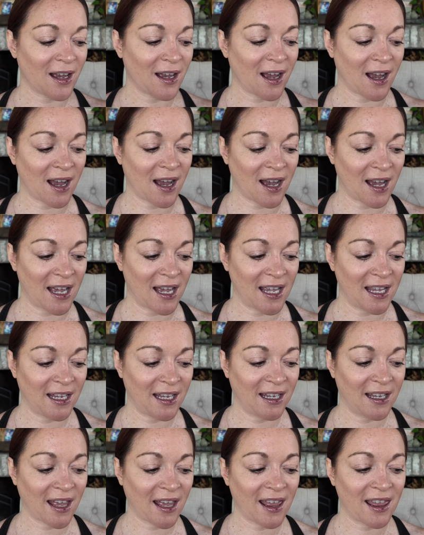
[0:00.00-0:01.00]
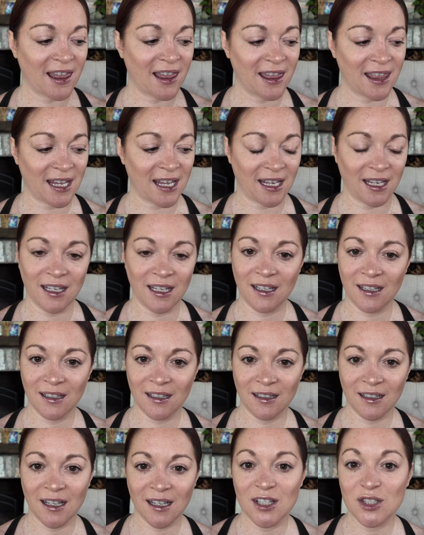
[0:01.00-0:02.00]
I think
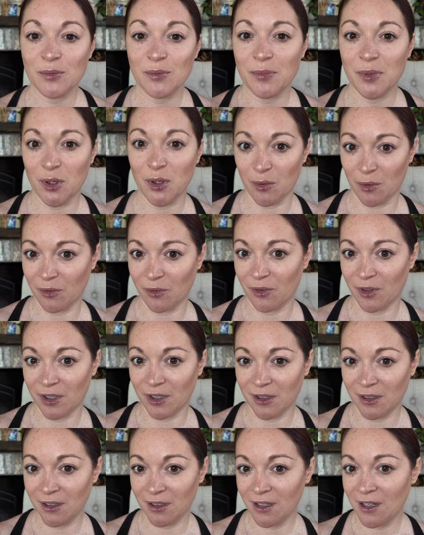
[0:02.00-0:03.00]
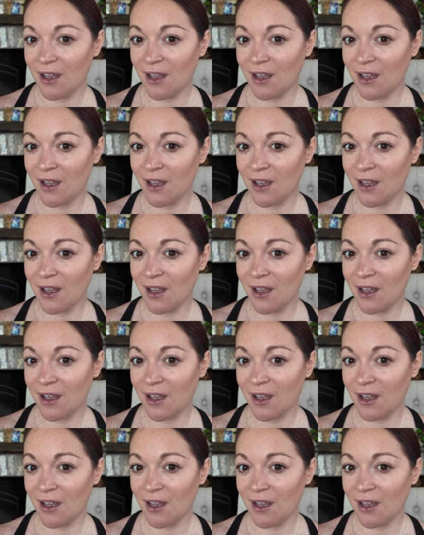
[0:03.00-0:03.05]
it's beautiful.